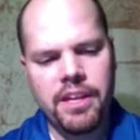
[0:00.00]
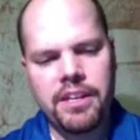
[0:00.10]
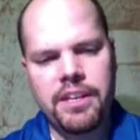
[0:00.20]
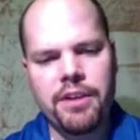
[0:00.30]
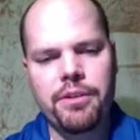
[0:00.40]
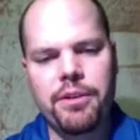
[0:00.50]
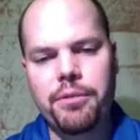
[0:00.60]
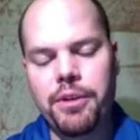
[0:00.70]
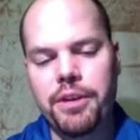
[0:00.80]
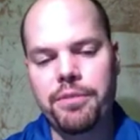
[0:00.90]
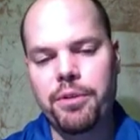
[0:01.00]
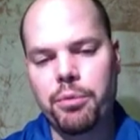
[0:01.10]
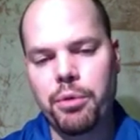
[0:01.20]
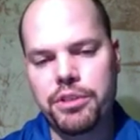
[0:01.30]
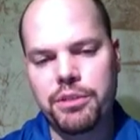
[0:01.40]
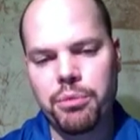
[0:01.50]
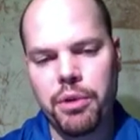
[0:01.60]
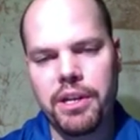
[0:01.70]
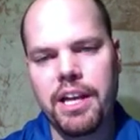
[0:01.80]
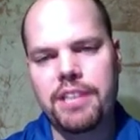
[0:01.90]
Now, if it works in
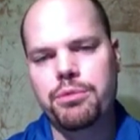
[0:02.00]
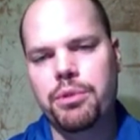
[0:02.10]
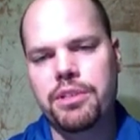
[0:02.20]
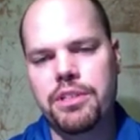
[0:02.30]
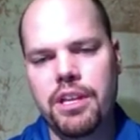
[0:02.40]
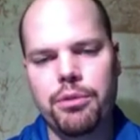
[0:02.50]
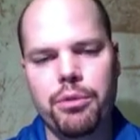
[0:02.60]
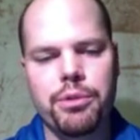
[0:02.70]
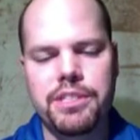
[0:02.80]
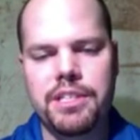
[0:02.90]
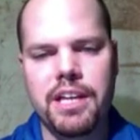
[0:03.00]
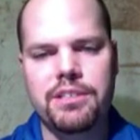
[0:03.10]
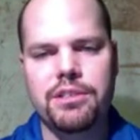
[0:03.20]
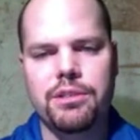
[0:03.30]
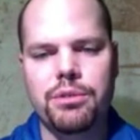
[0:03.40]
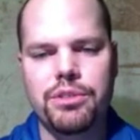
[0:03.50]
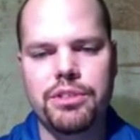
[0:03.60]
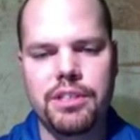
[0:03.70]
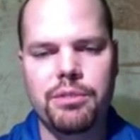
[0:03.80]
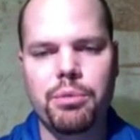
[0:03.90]
one, it has to work in the other, or it's not a solution.
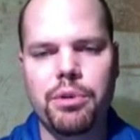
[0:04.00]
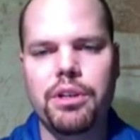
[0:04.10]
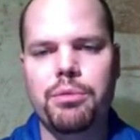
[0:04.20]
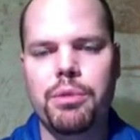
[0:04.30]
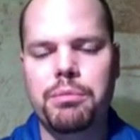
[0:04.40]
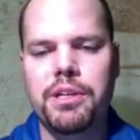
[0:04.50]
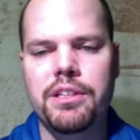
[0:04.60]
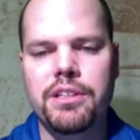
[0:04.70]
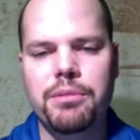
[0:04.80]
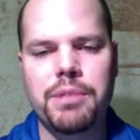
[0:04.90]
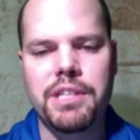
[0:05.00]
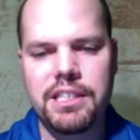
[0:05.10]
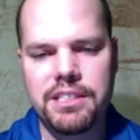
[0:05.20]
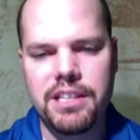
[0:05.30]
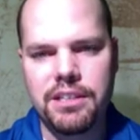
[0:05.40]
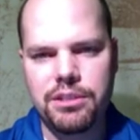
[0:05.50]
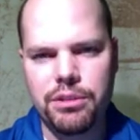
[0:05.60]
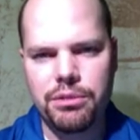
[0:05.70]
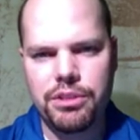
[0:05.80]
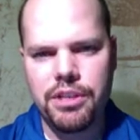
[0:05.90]
It can work in one but not the other, but that's not a
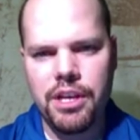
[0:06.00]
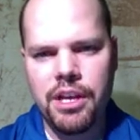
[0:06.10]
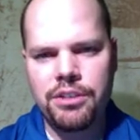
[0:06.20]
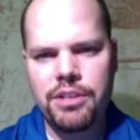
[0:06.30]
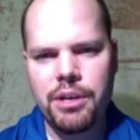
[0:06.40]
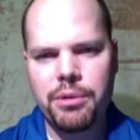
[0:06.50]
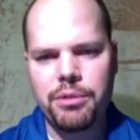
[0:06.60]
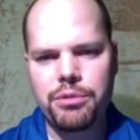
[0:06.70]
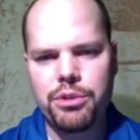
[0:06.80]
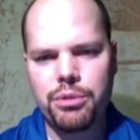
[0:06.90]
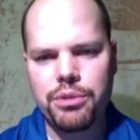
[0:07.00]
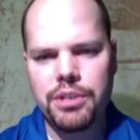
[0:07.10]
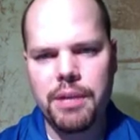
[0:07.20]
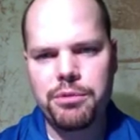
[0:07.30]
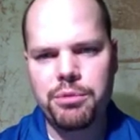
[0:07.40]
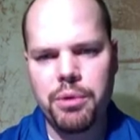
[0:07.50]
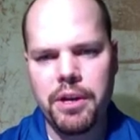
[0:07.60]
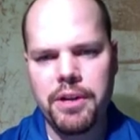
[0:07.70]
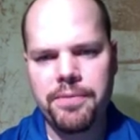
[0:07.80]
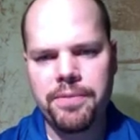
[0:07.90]
solution. So now we go 2 times
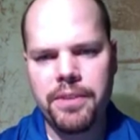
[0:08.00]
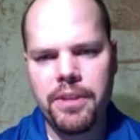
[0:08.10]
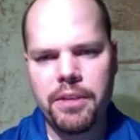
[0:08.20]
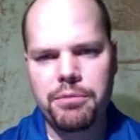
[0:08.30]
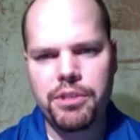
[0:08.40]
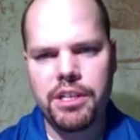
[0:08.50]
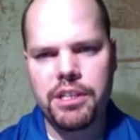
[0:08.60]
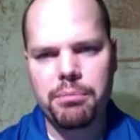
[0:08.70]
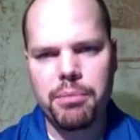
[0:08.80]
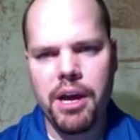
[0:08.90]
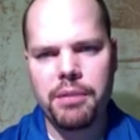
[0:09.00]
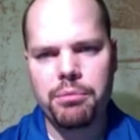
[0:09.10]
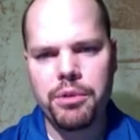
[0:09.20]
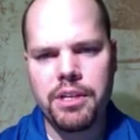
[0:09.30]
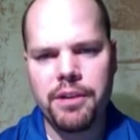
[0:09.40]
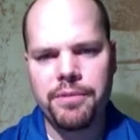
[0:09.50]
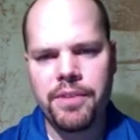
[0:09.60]
y, checking the bottom one now,